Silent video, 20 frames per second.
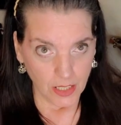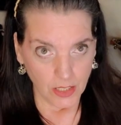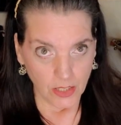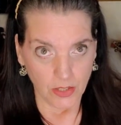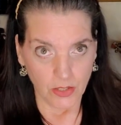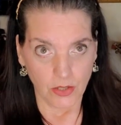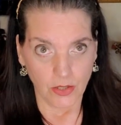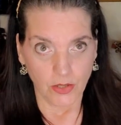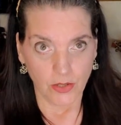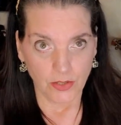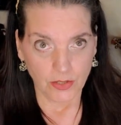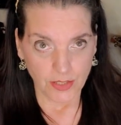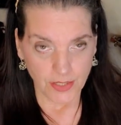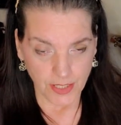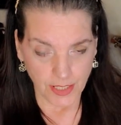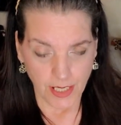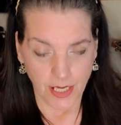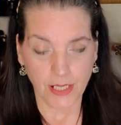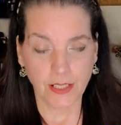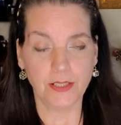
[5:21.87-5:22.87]
you're
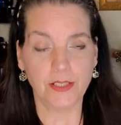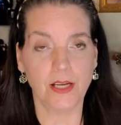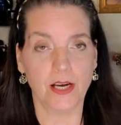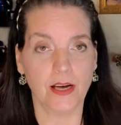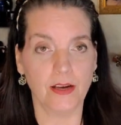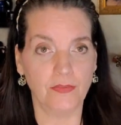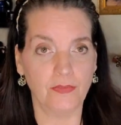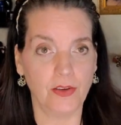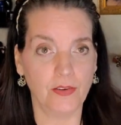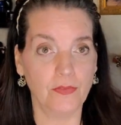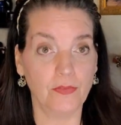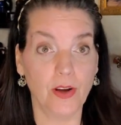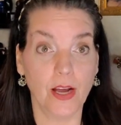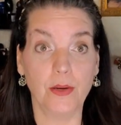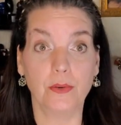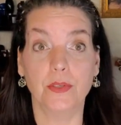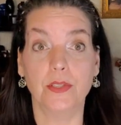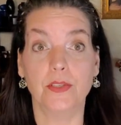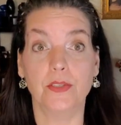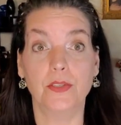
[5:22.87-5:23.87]
ticked off at
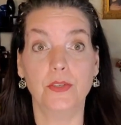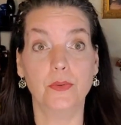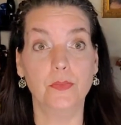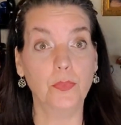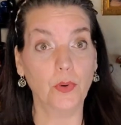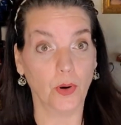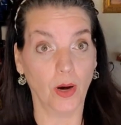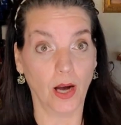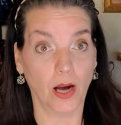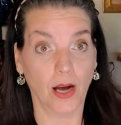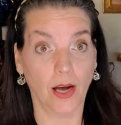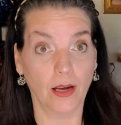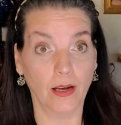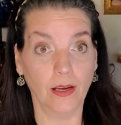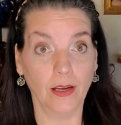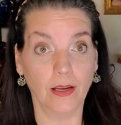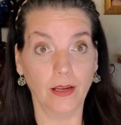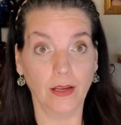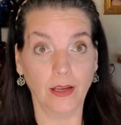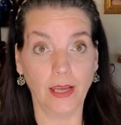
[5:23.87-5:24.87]
Fragrance du Bois
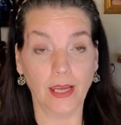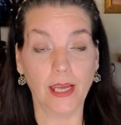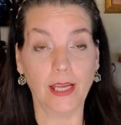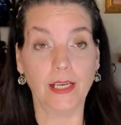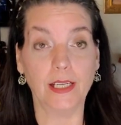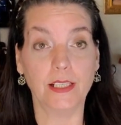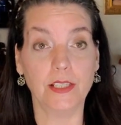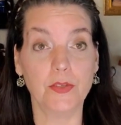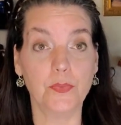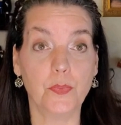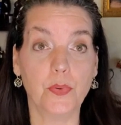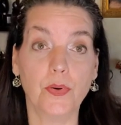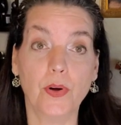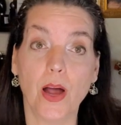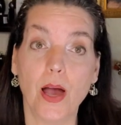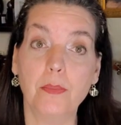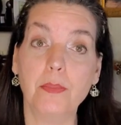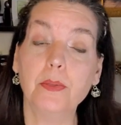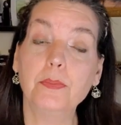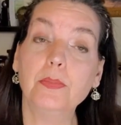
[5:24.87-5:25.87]
and it's
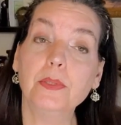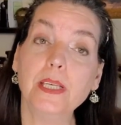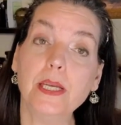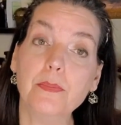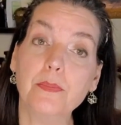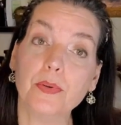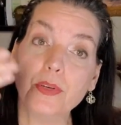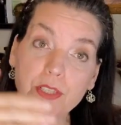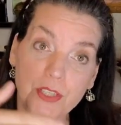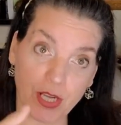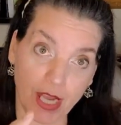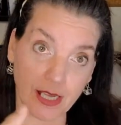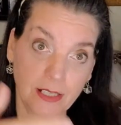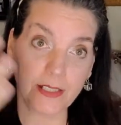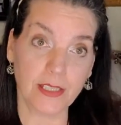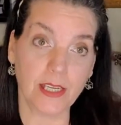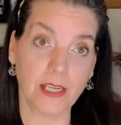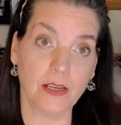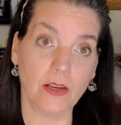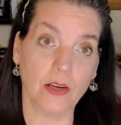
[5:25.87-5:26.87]
probably
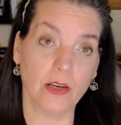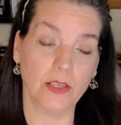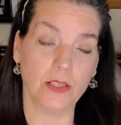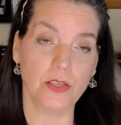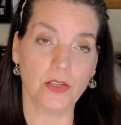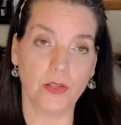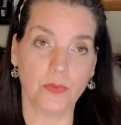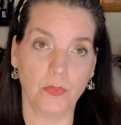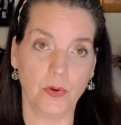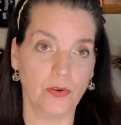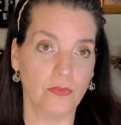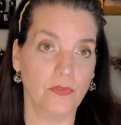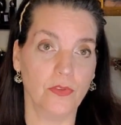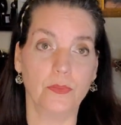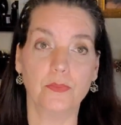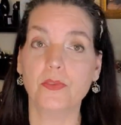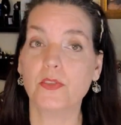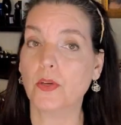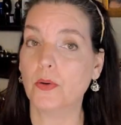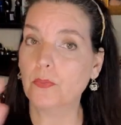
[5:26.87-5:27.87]
projecting onto the
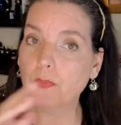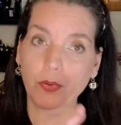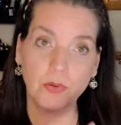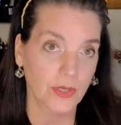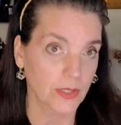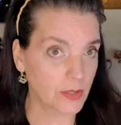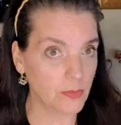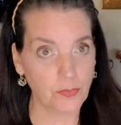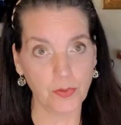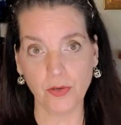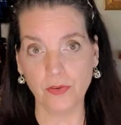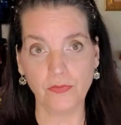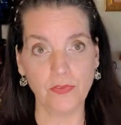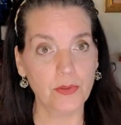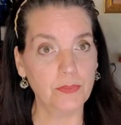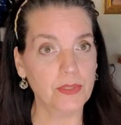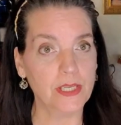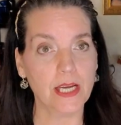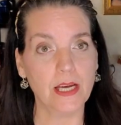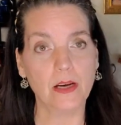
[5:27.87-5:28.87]
perfume. So put the
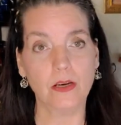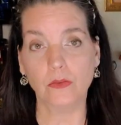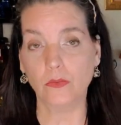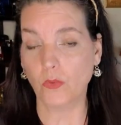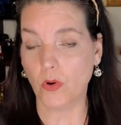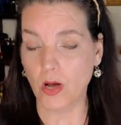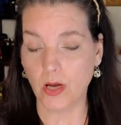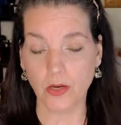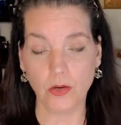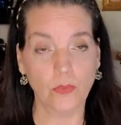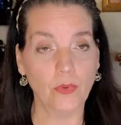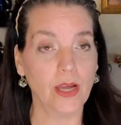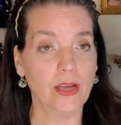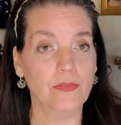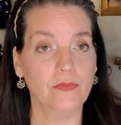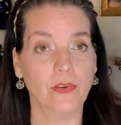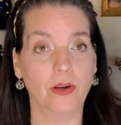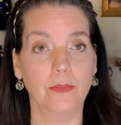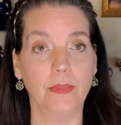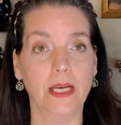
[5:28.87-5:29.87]
perfume down, walk away
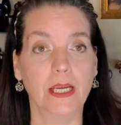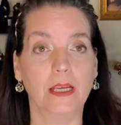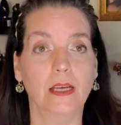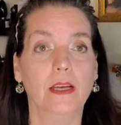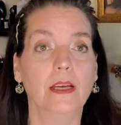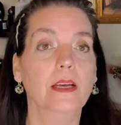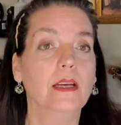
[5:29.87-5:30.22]
from it,